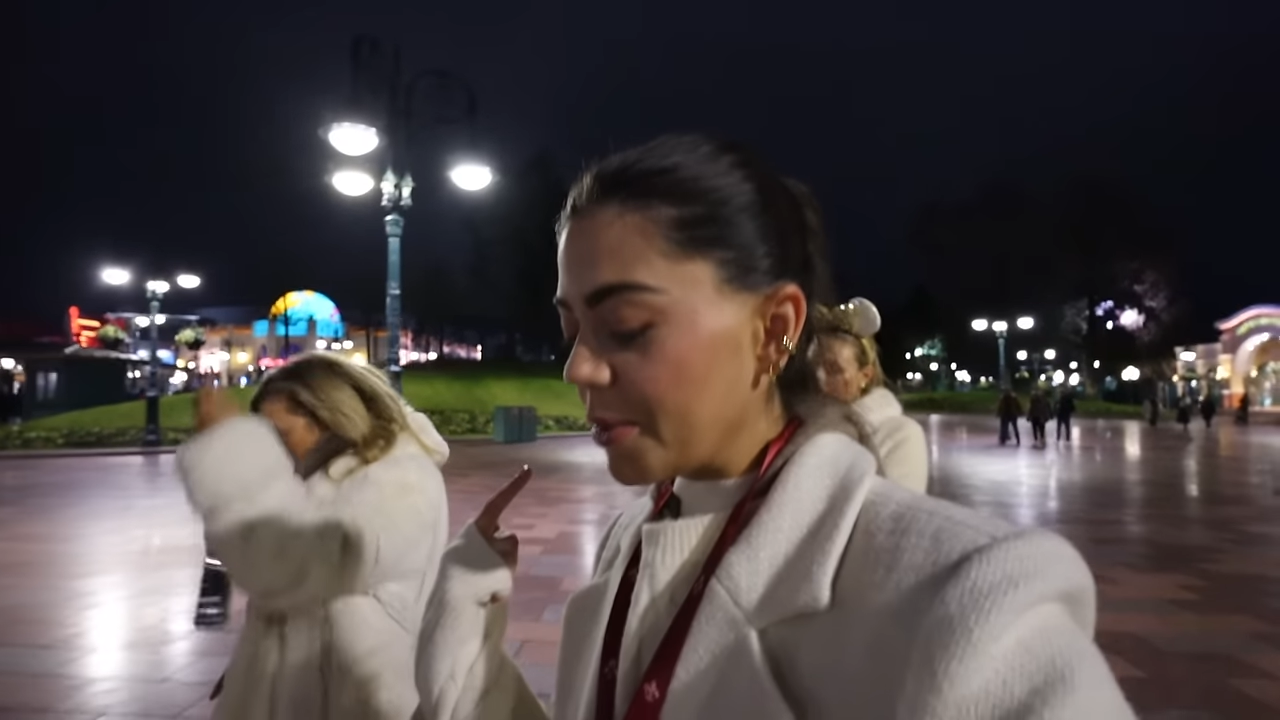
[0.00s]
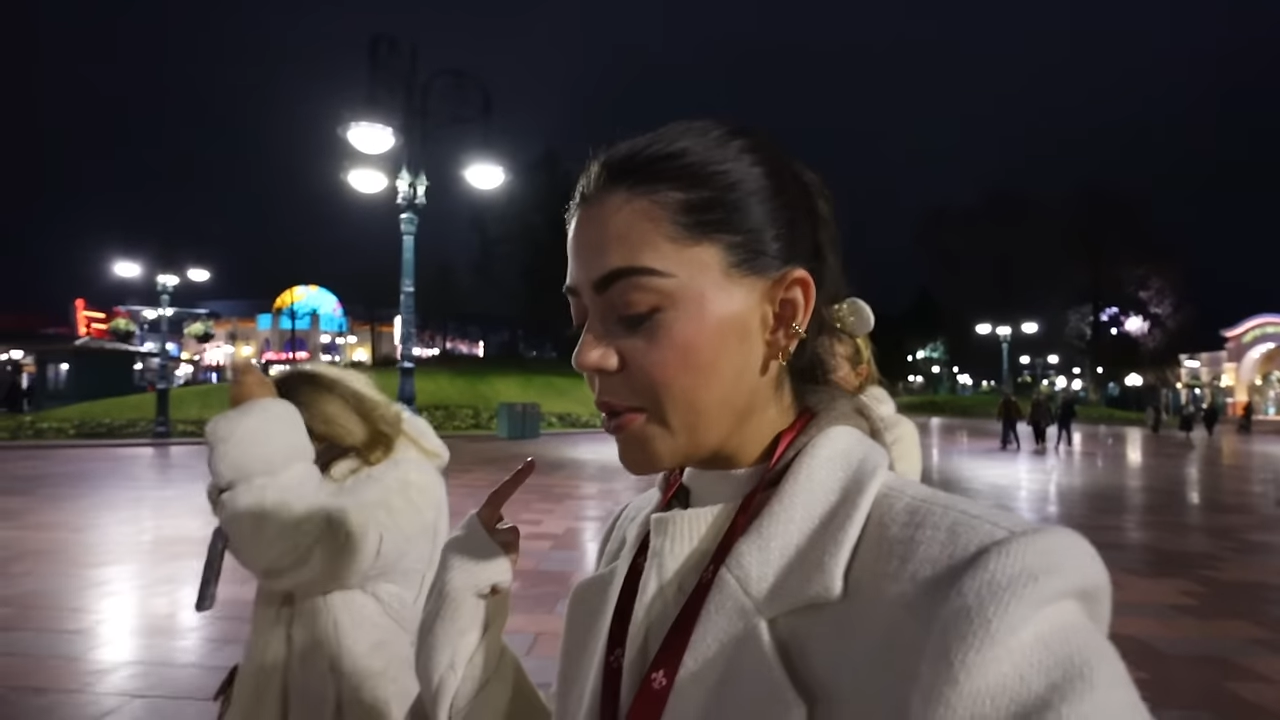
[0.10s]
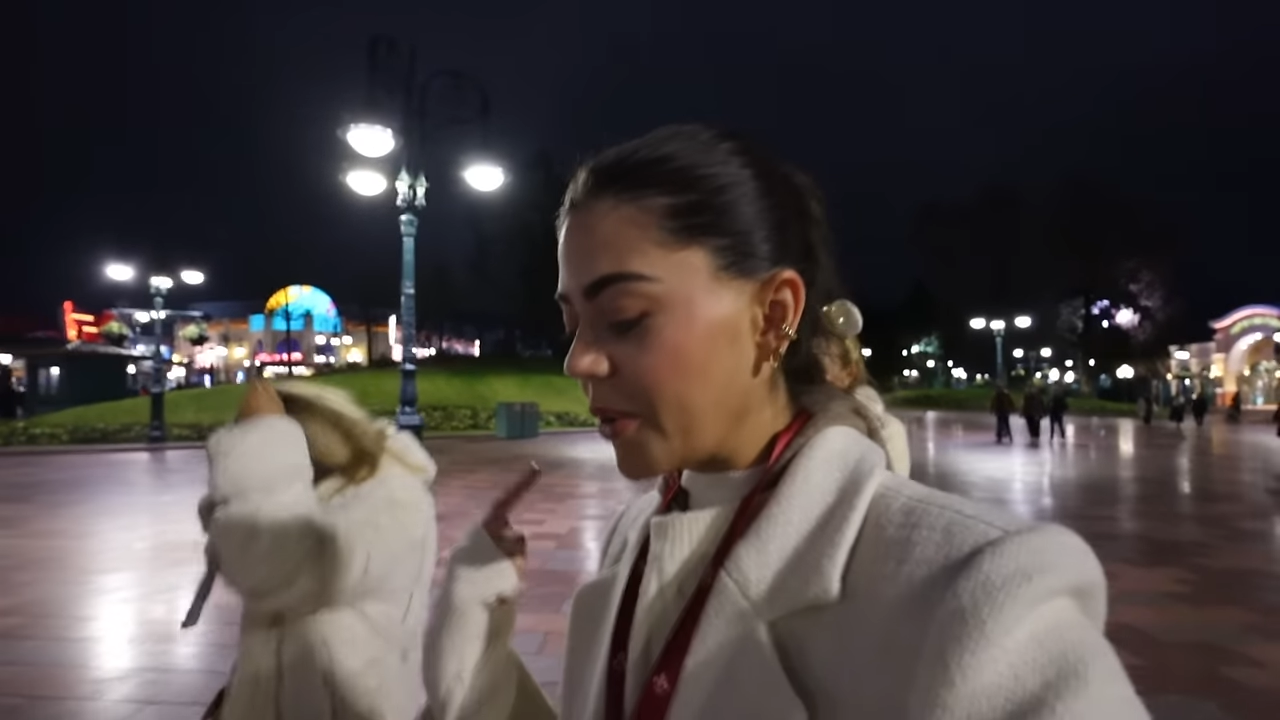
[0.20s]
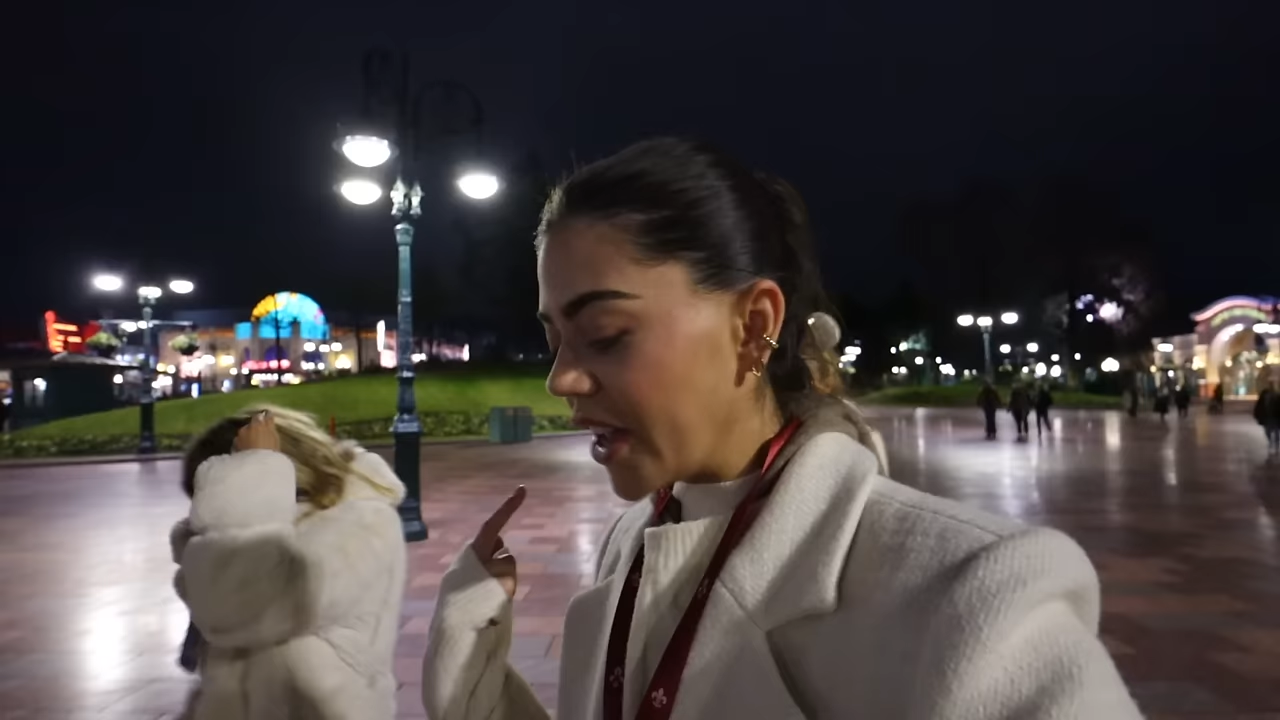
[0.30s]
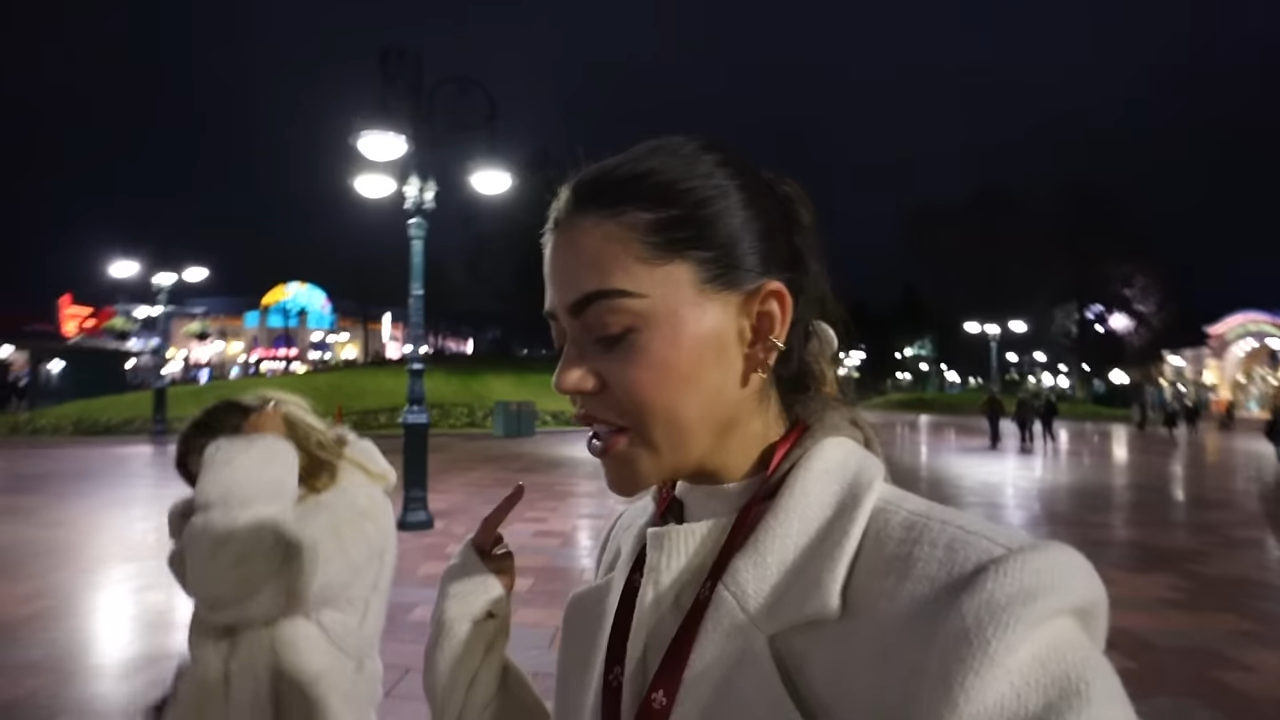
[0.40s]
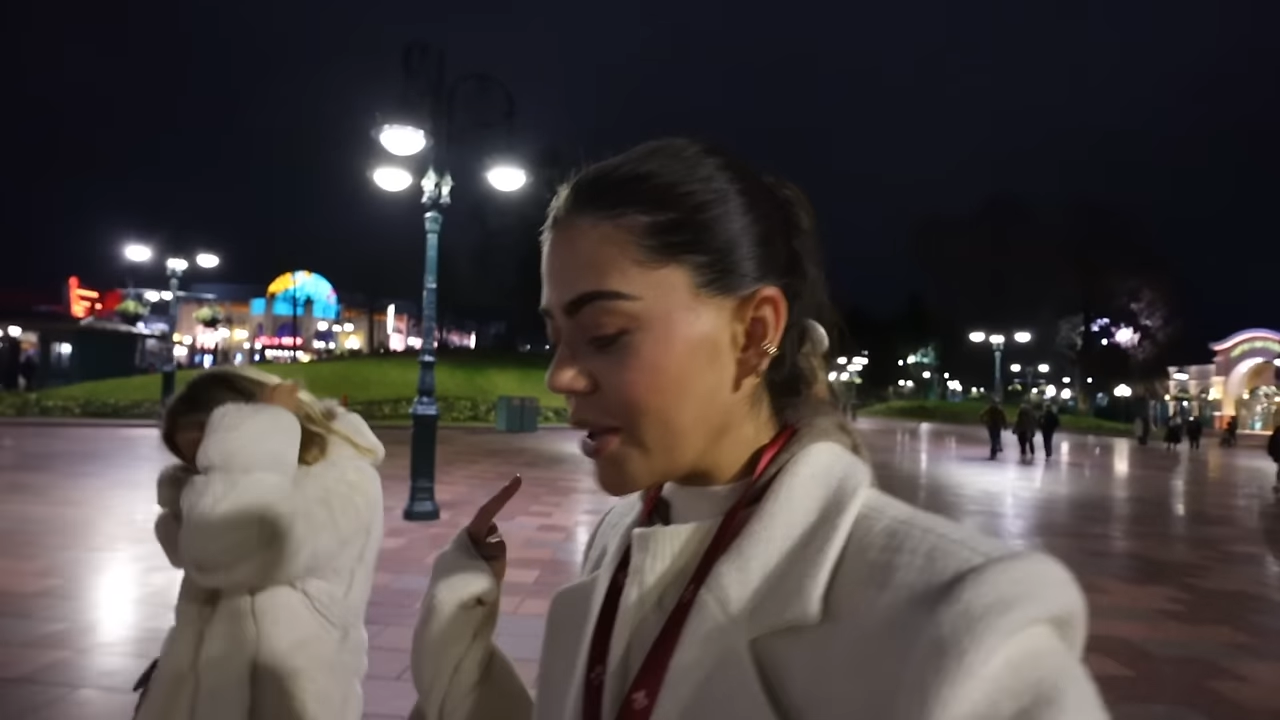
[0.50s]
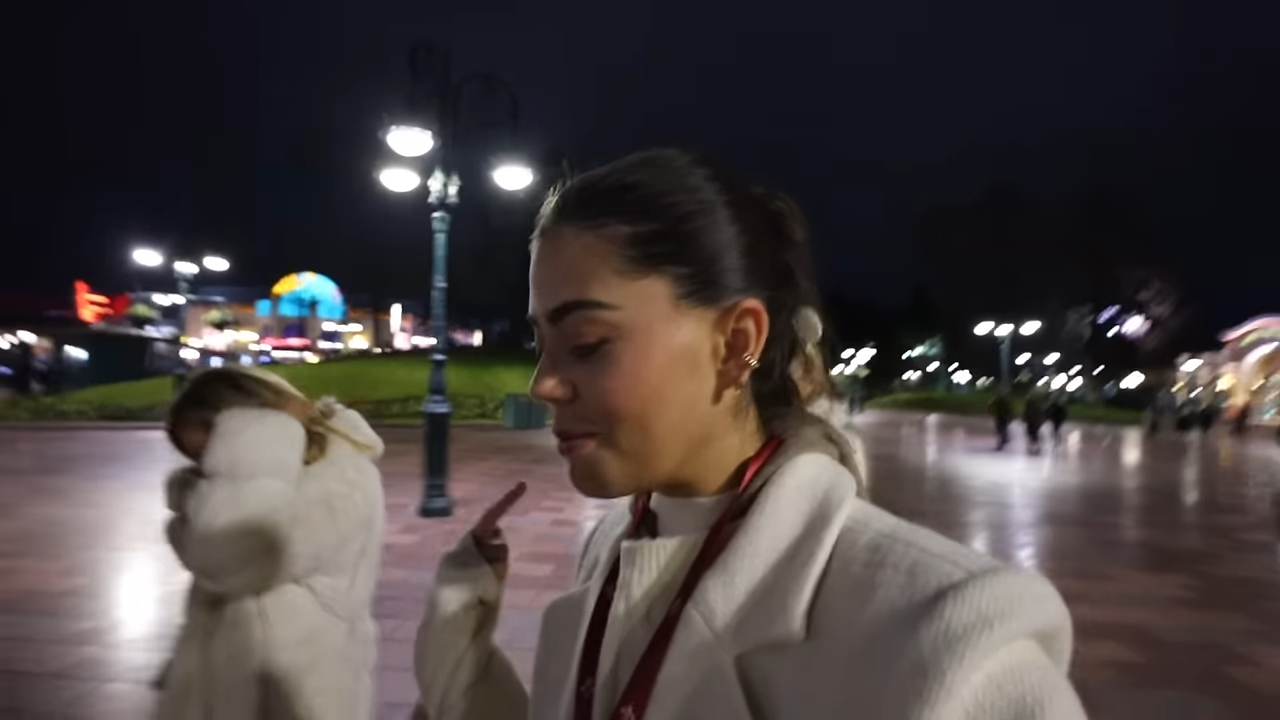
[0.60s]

but we actually